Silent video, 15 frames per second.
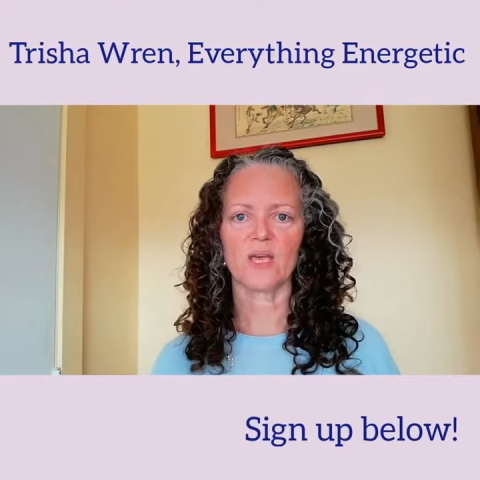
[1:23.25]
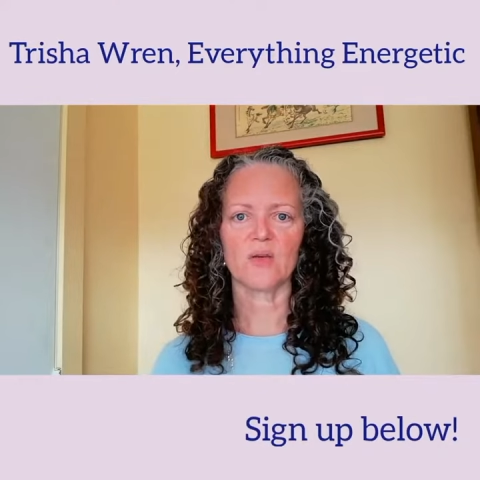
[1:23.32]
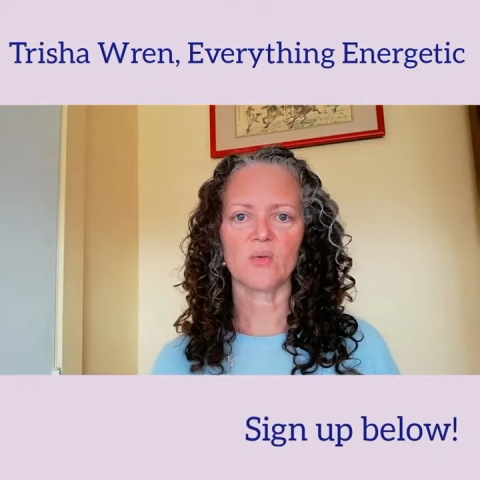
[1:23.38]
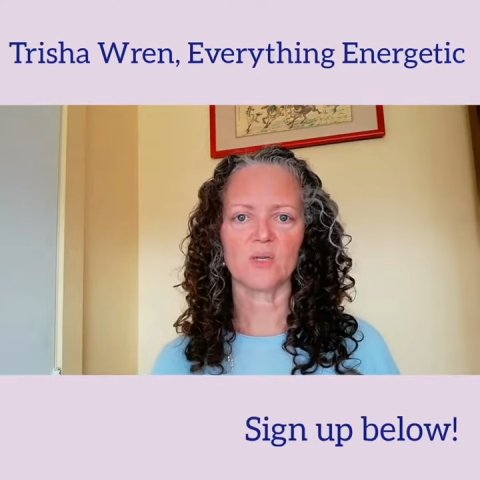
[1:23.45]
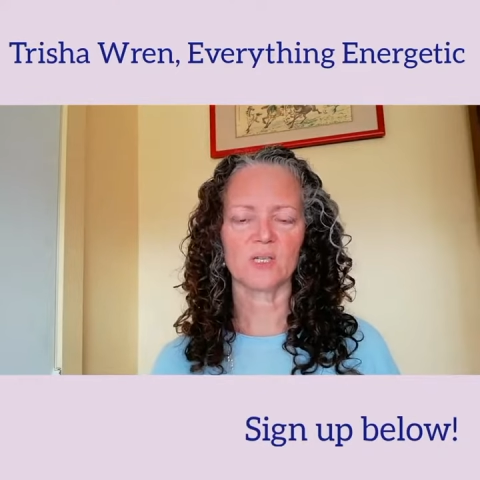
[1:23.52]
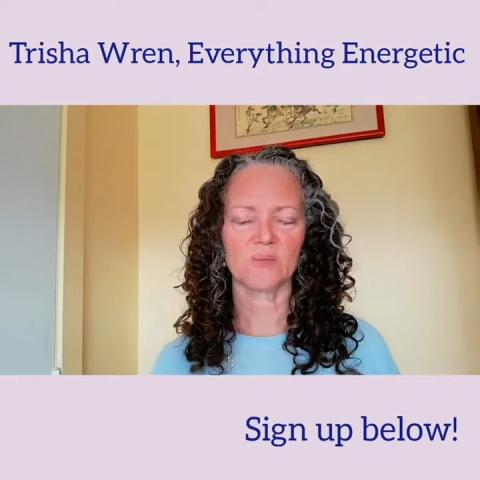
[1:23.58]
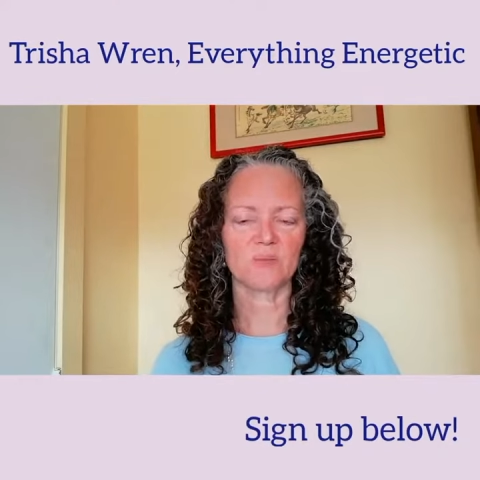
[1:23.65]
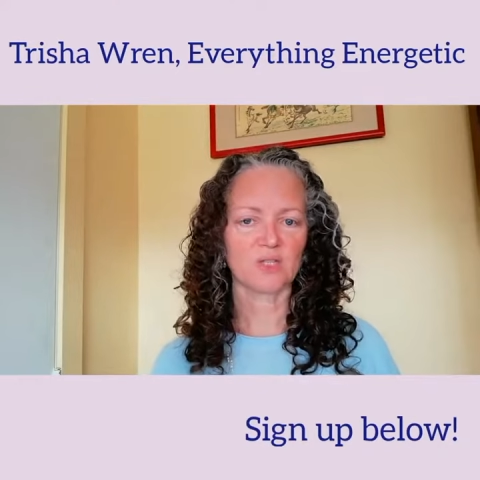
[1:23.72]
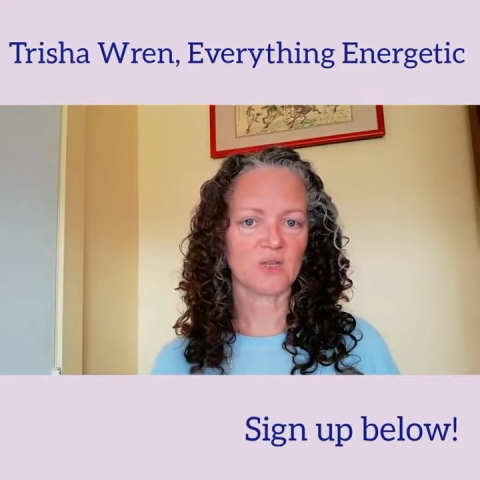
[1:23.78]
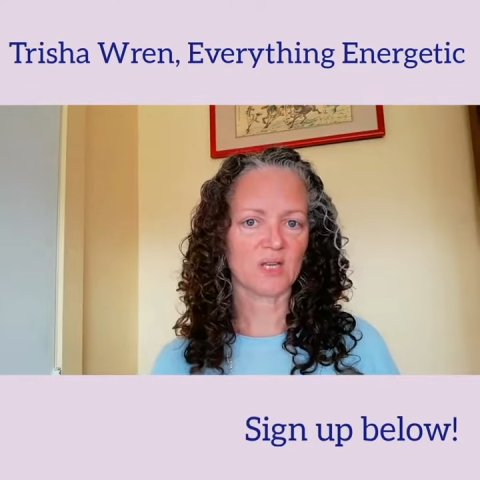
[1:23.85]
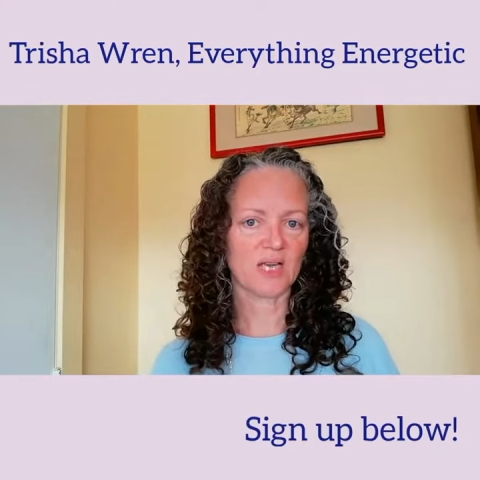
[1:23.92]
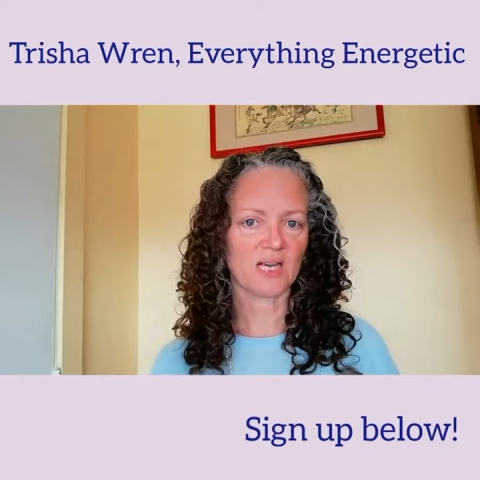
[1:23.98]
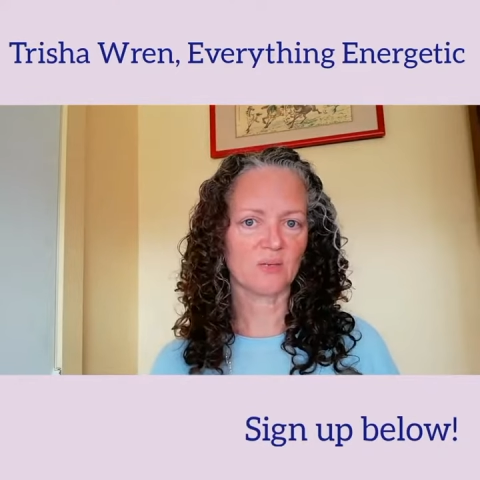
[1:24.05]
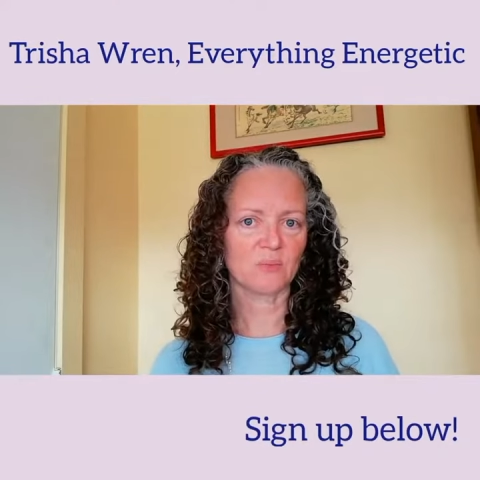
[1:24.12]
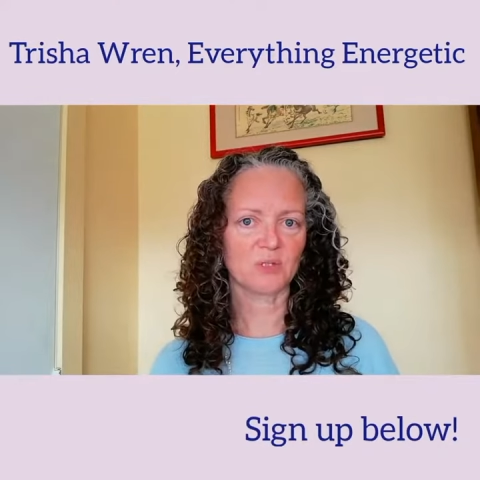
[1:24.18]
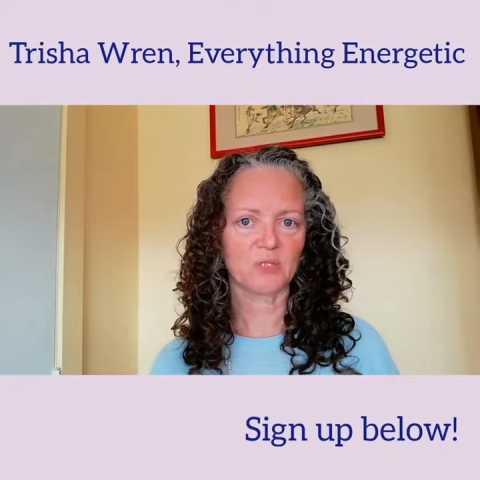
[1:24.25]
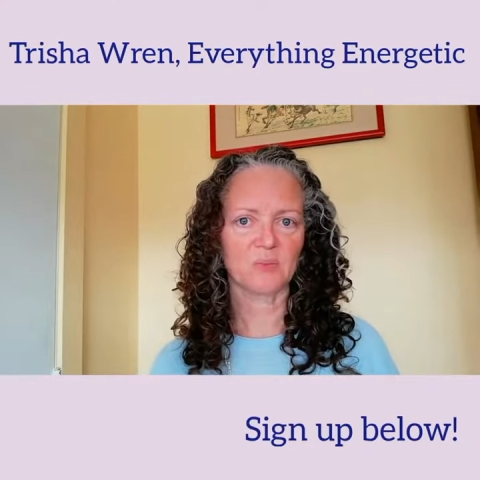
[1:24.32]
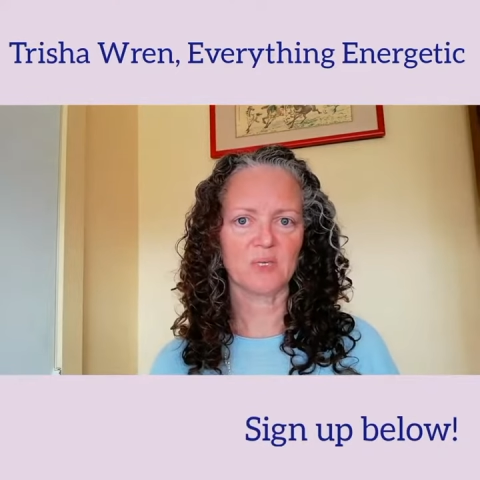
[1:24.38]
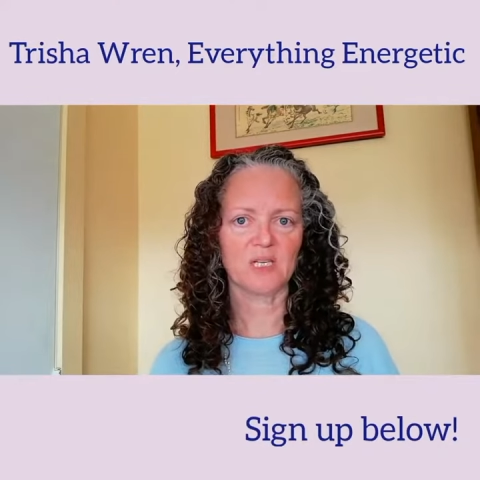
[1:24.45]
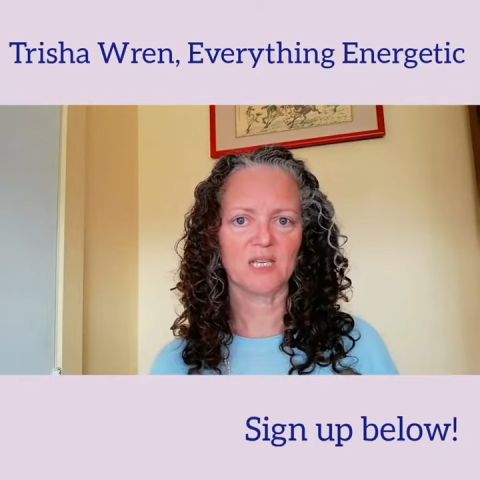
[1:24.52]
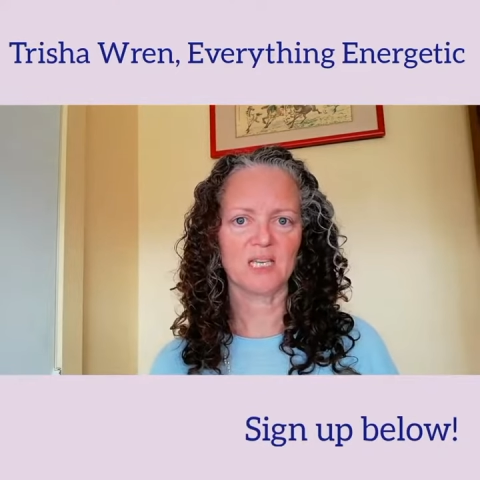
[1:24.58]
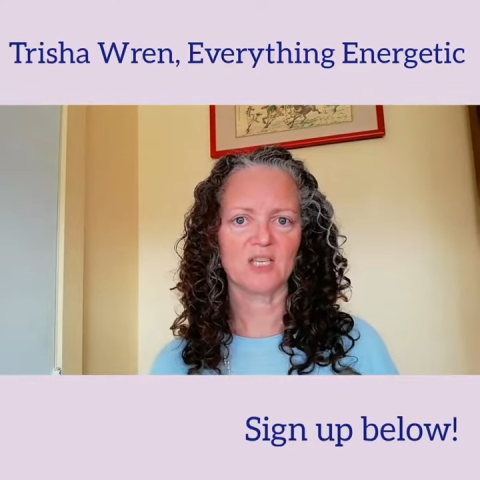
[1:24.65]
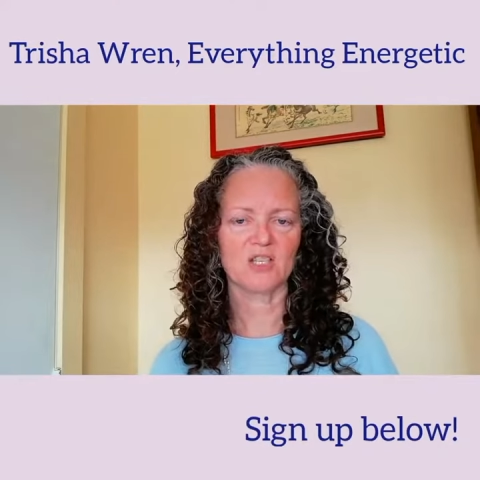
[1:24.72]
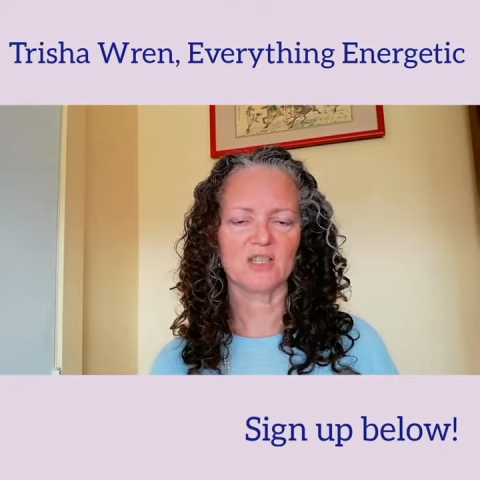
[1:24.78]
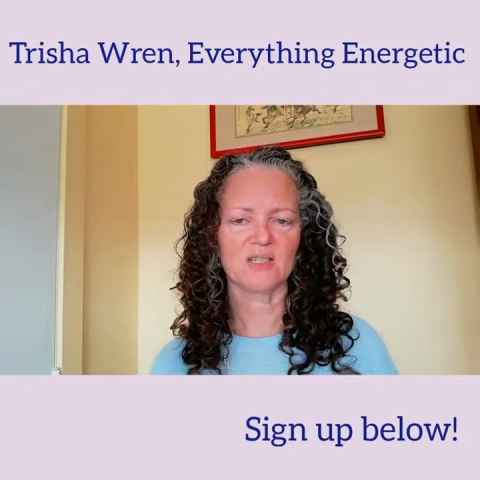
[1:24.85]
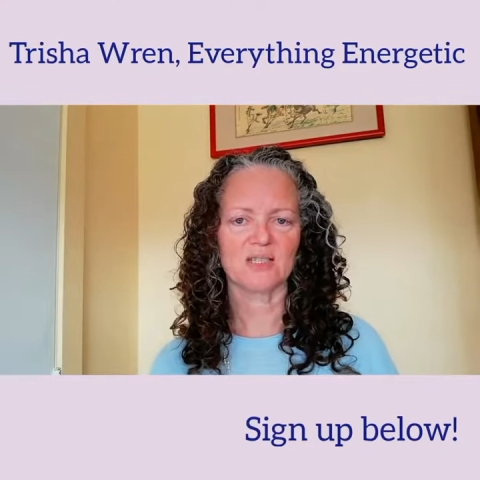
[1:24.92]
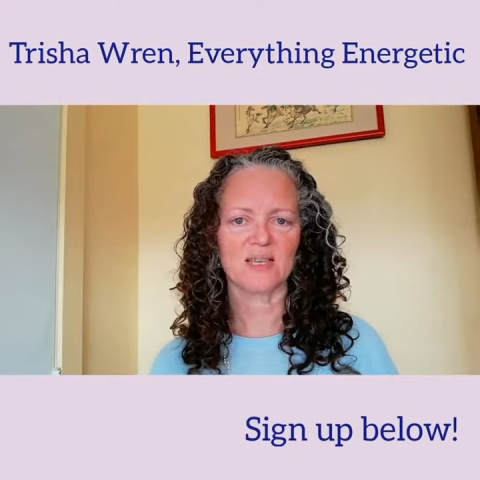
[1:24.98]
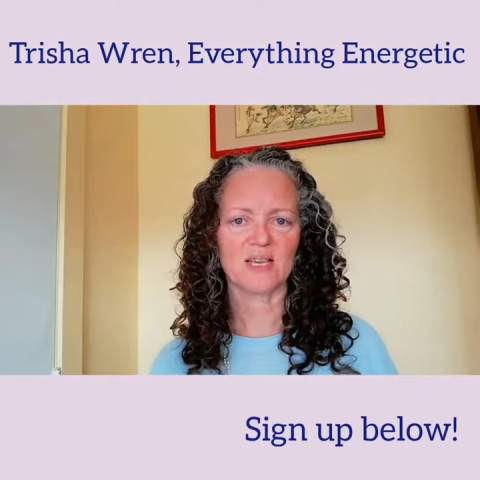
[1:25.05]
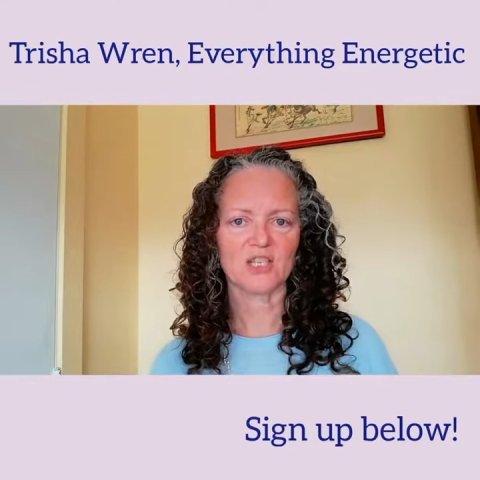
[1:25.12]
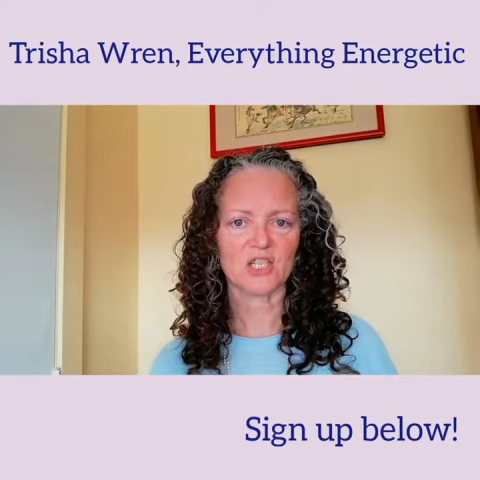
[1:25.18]
when I'm doing animal communication
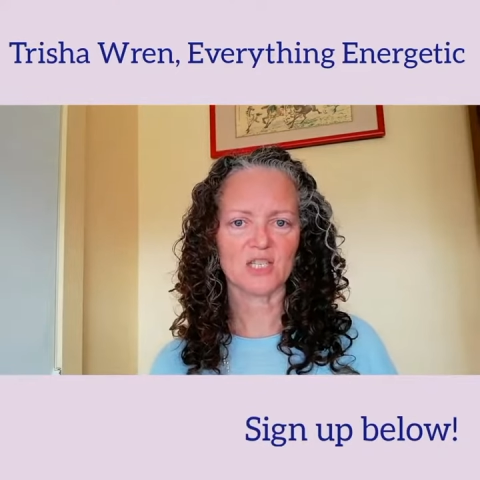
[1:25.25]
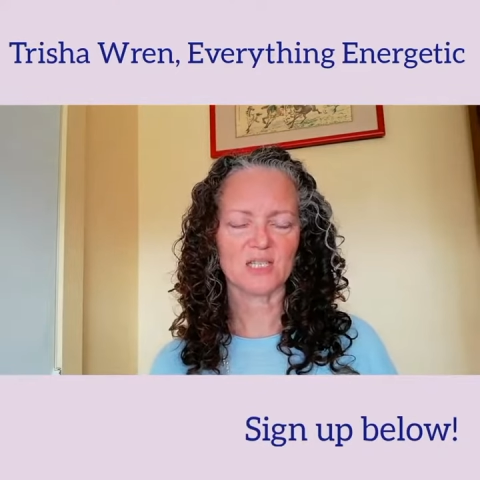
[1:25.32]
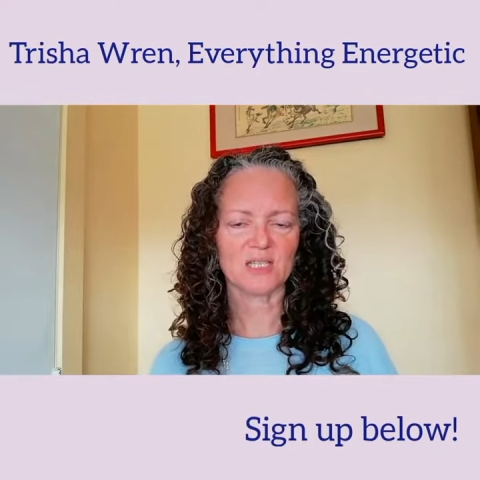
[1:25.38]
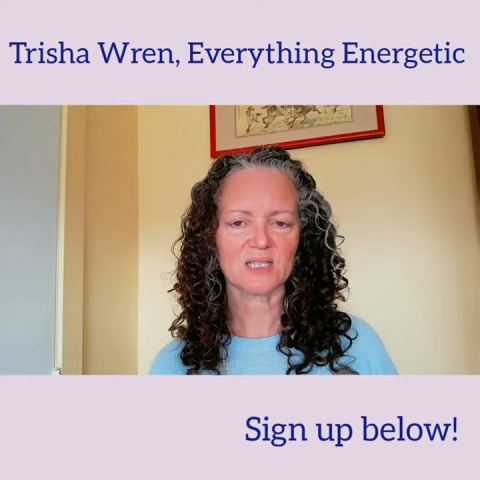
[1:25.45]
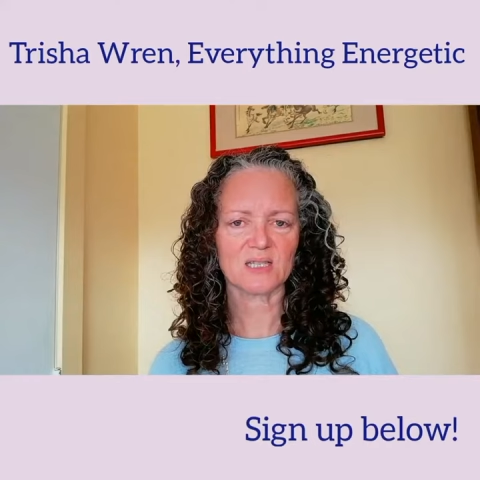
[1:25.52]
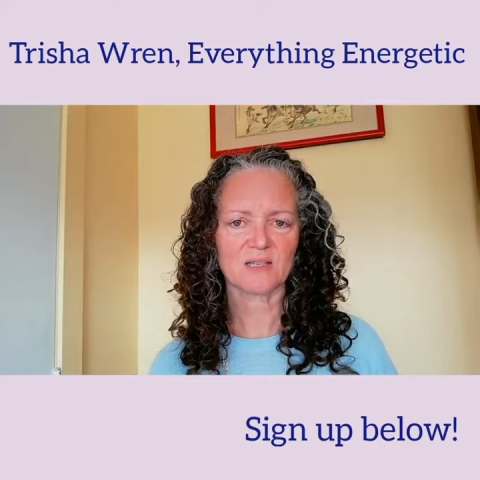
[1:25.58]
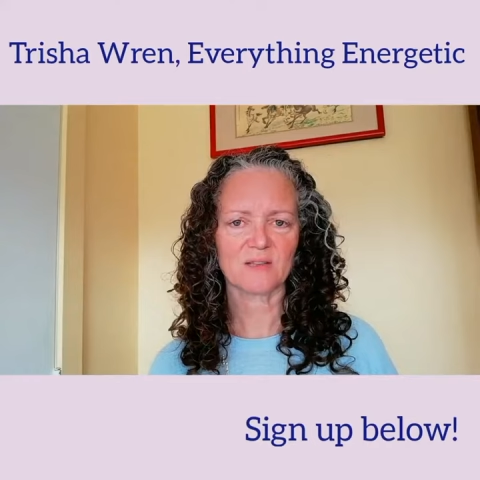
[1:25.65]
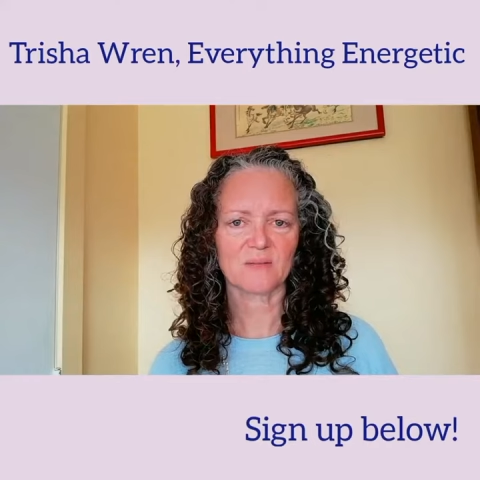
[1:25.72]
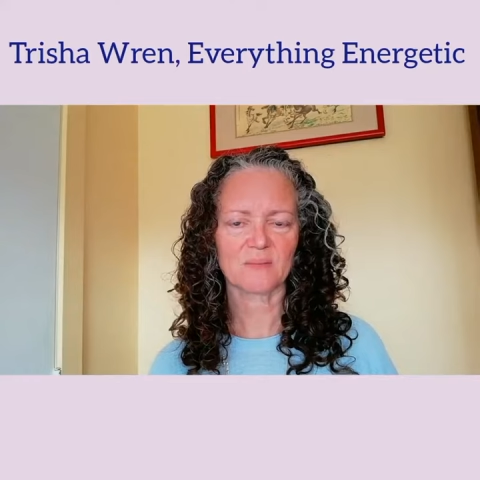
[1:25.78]
sessions,